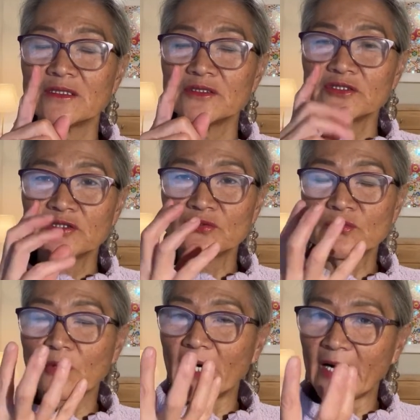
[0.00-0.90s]

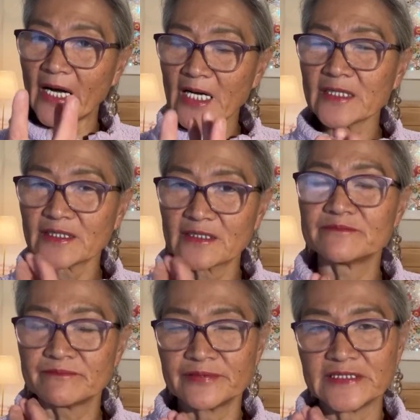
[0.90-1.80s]
you are
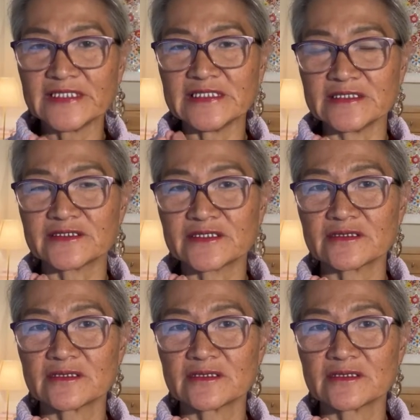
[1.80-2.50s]
complete,